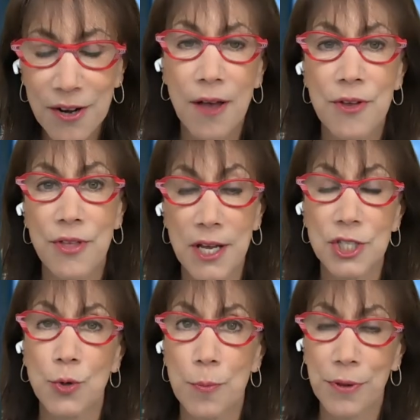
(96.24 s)
other than I
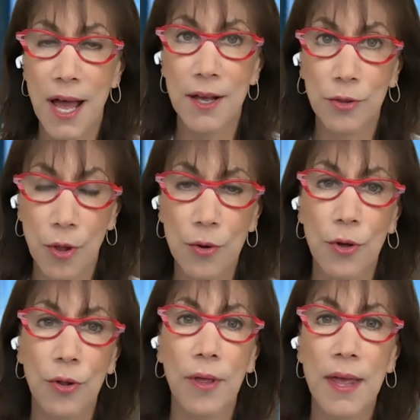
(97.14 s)
do apply a
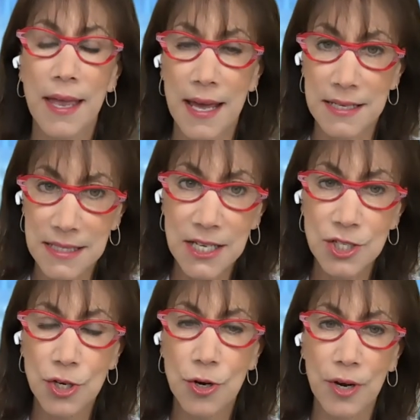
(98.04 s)
local
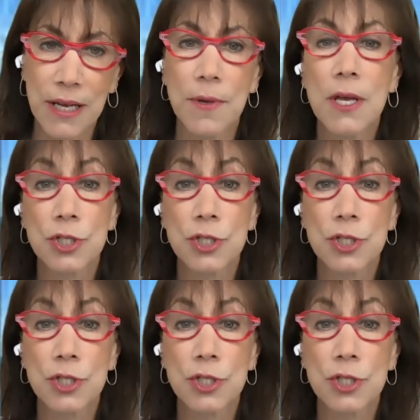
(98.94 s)
anesthesia cream